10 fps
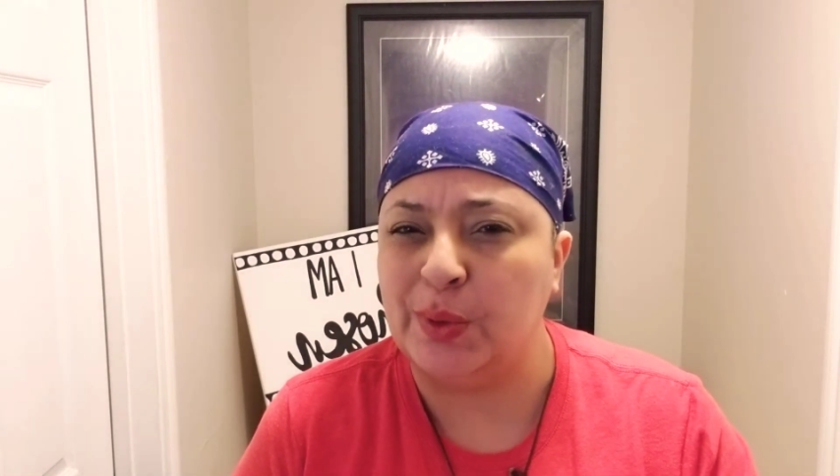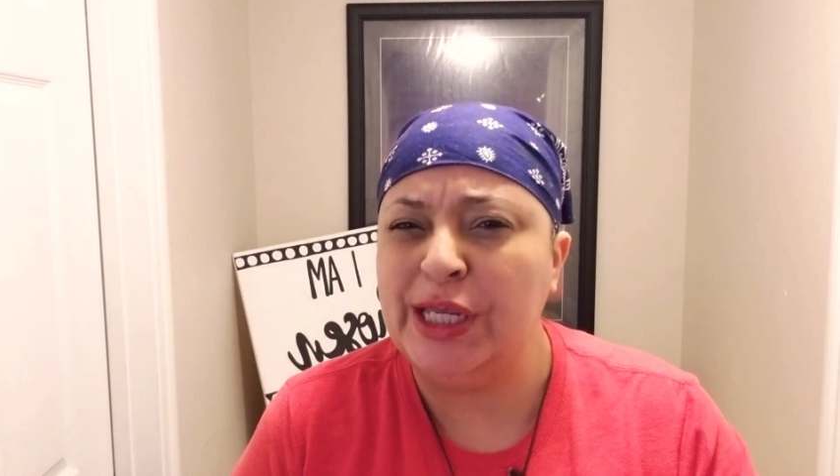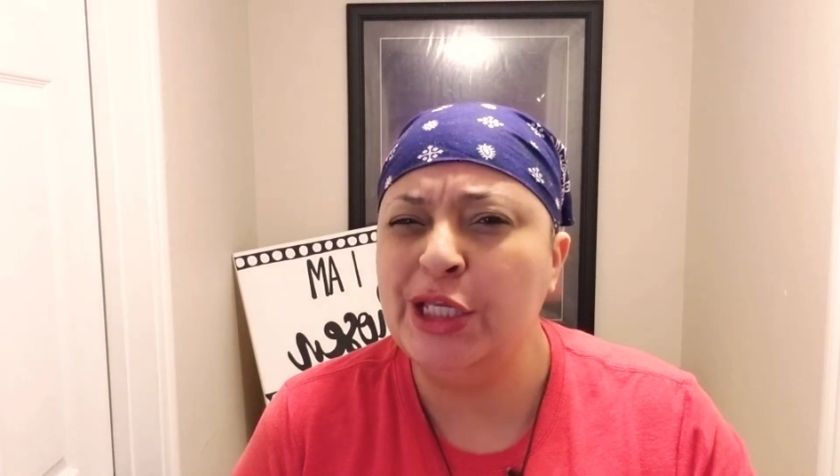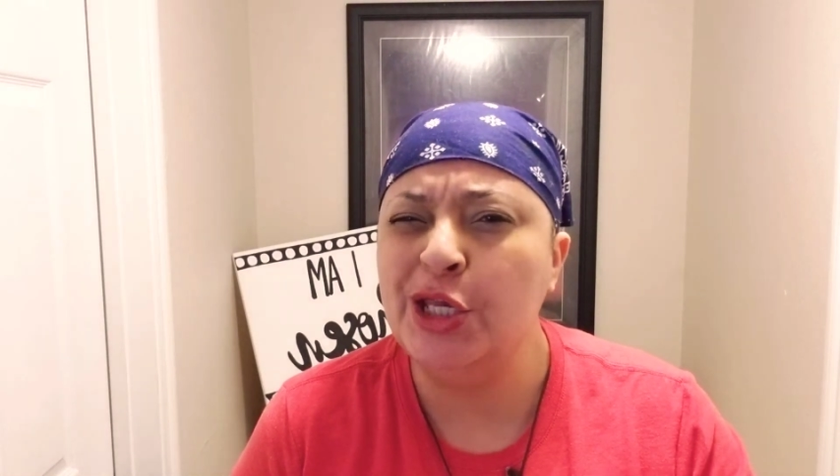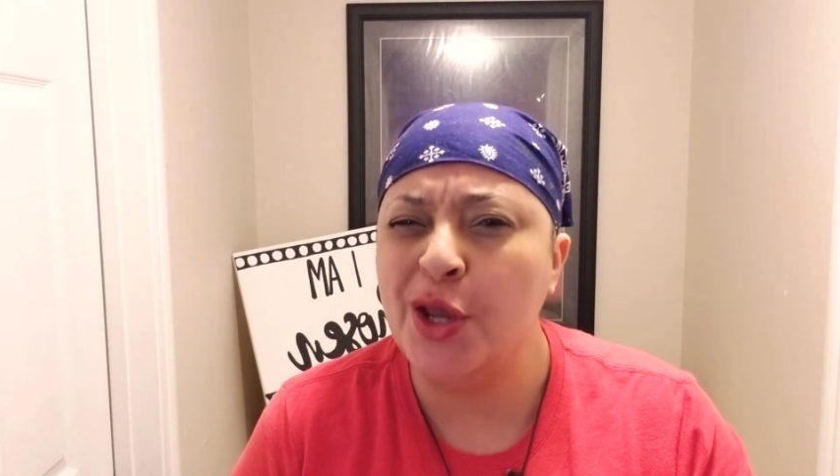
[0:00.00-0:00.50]

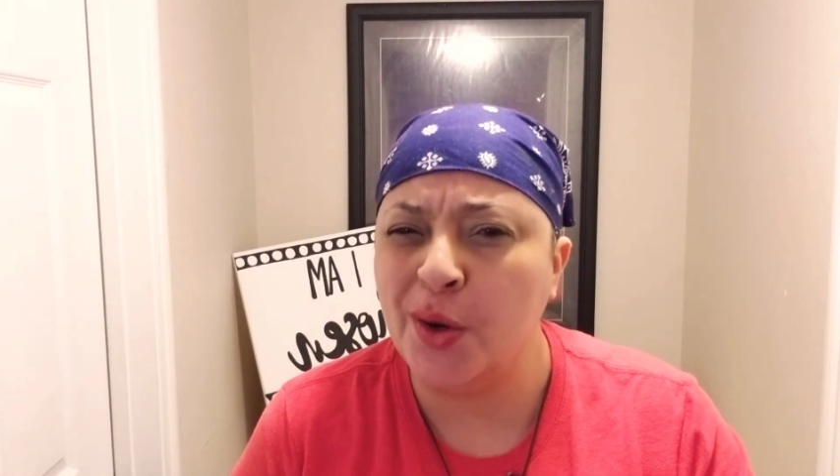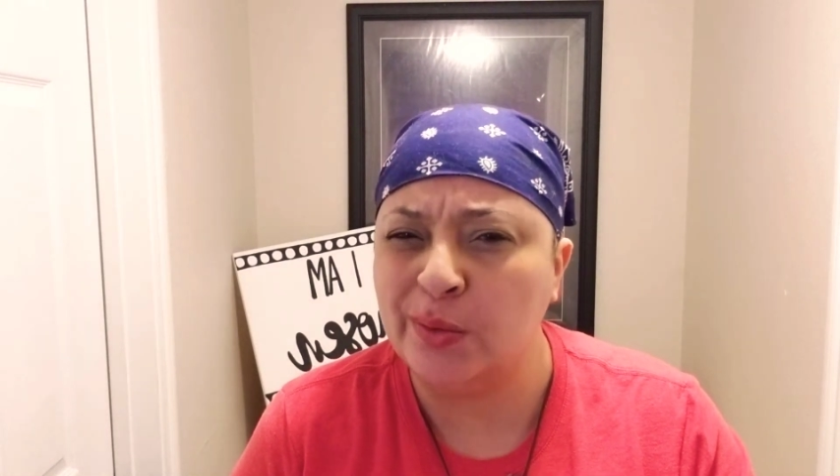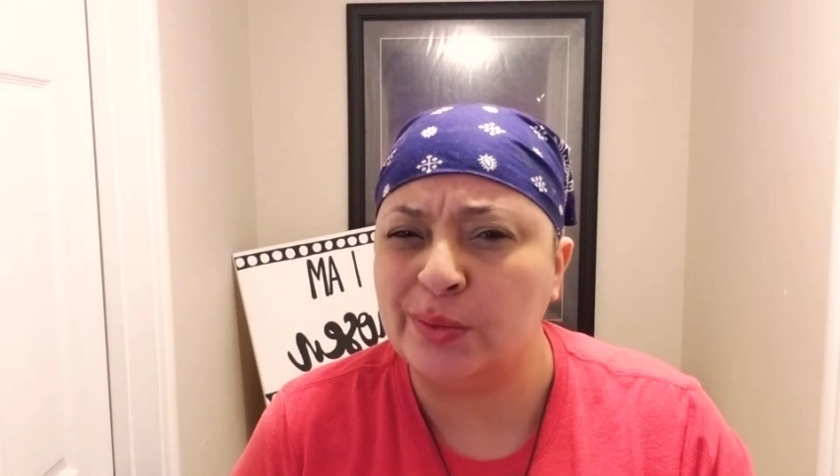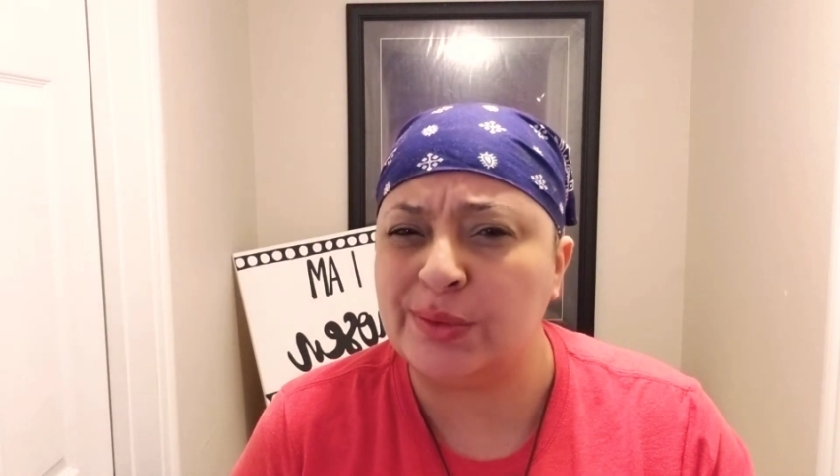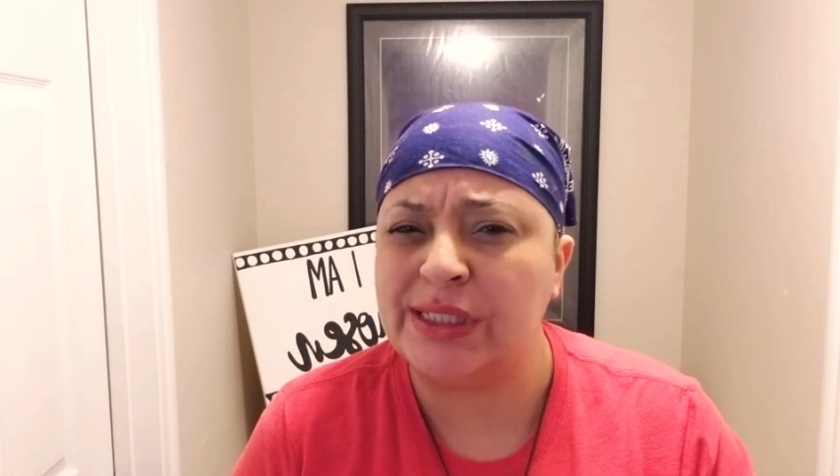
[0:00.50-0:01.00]
He
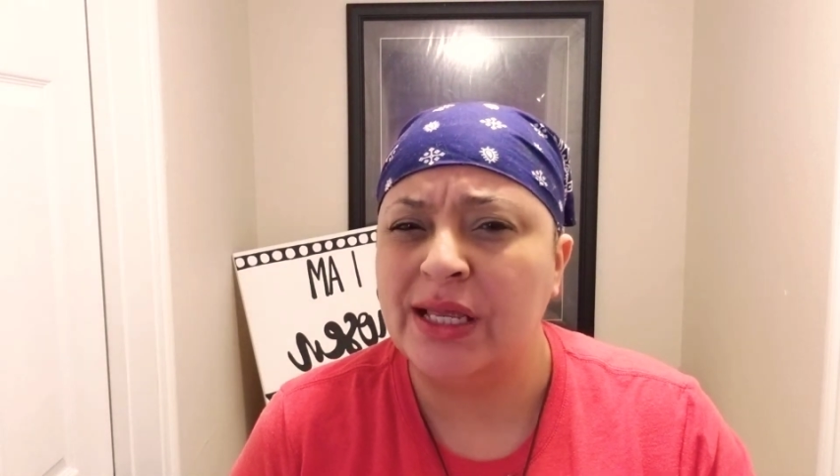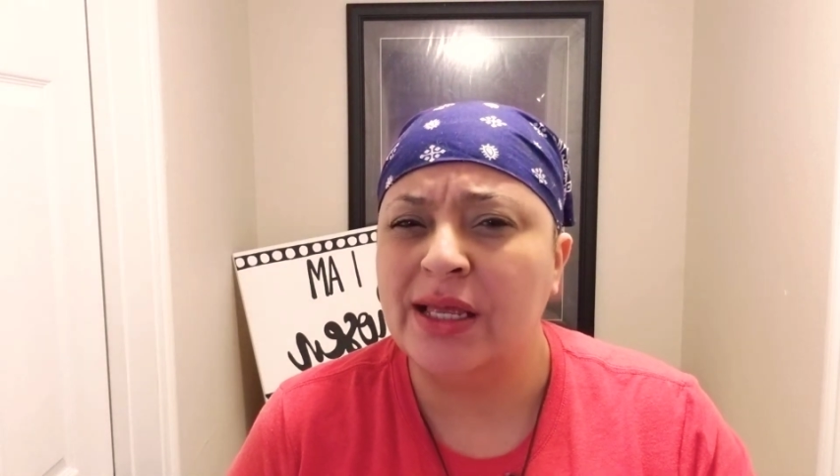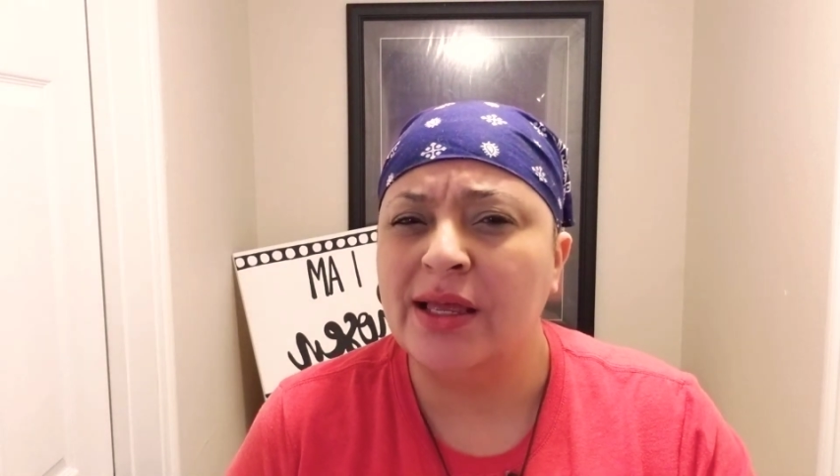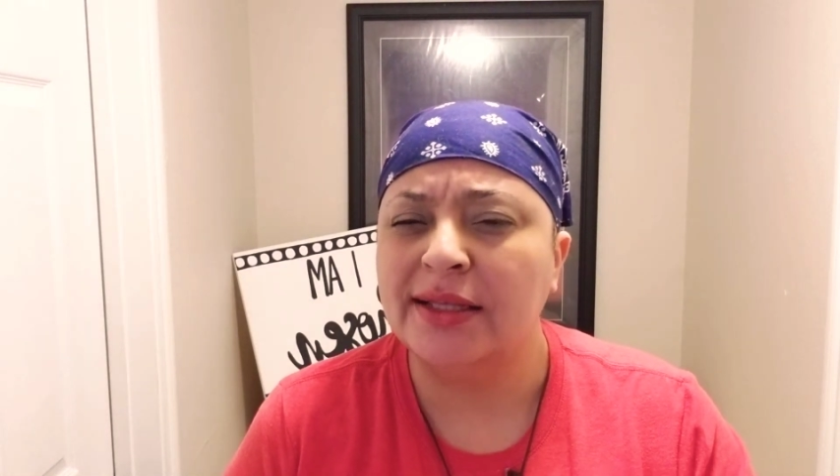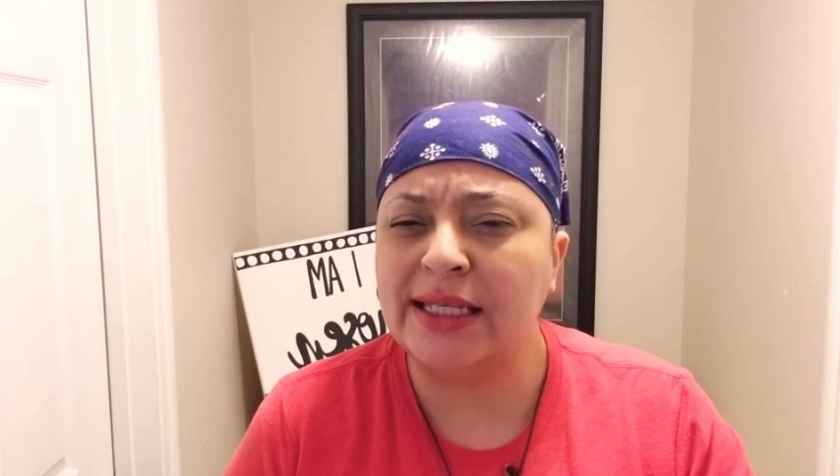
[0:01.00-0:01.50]
knows
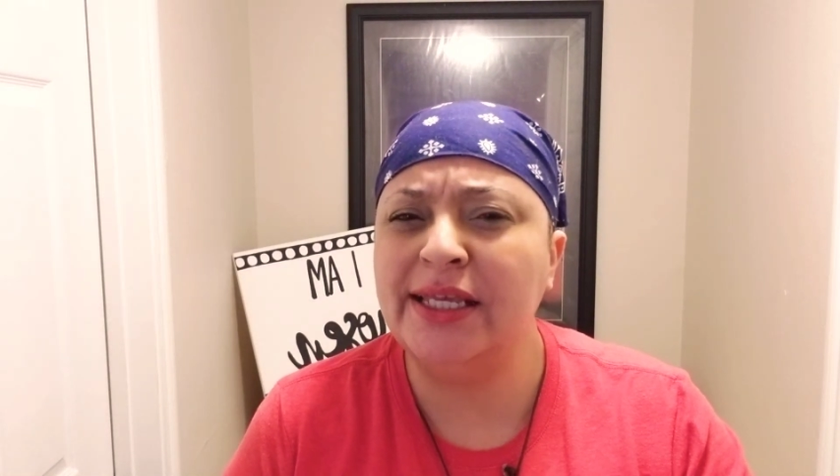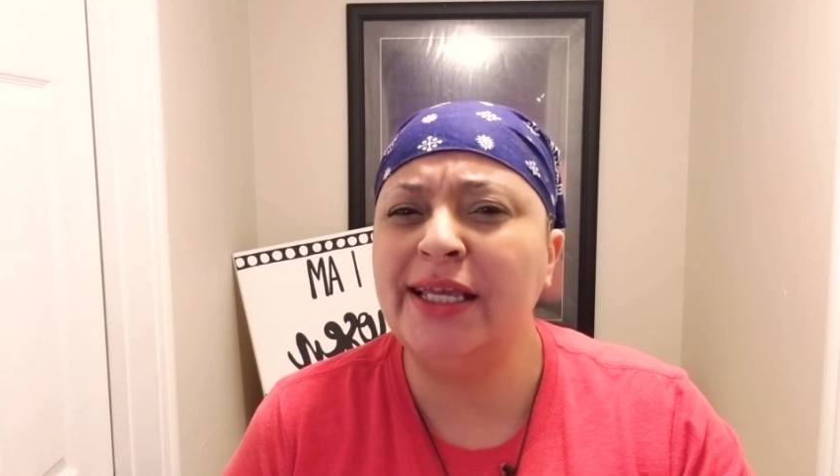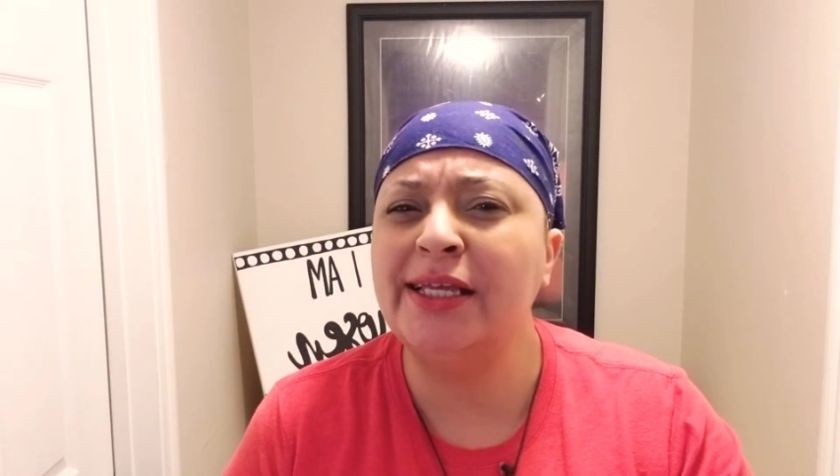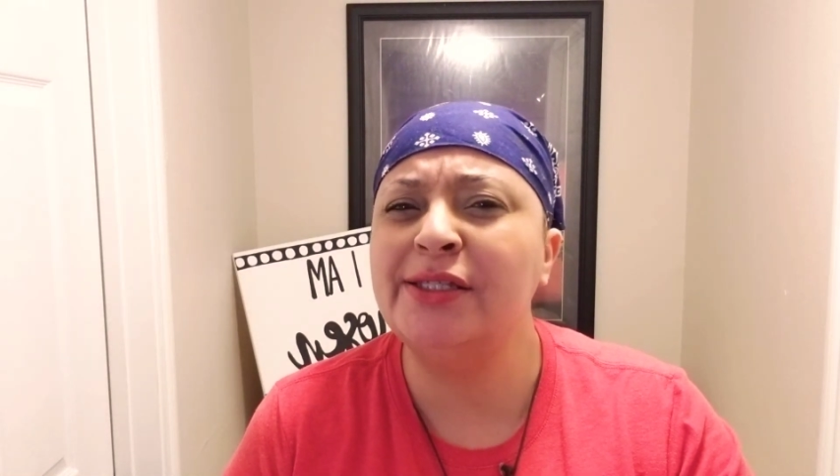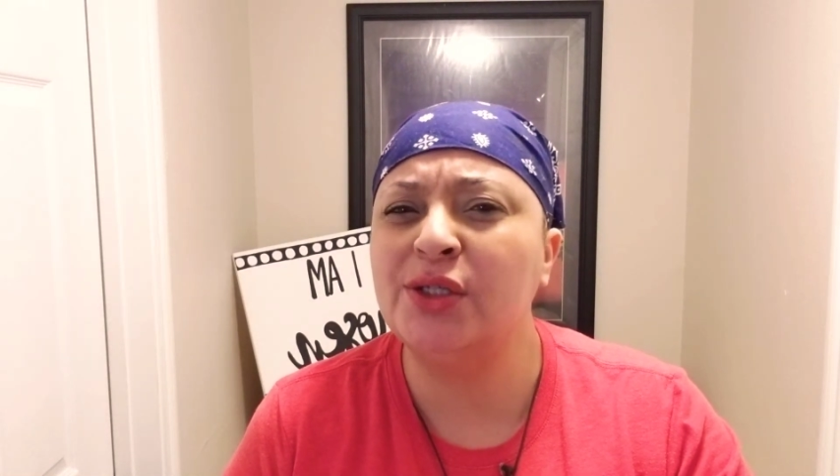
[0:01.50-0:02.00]
that he's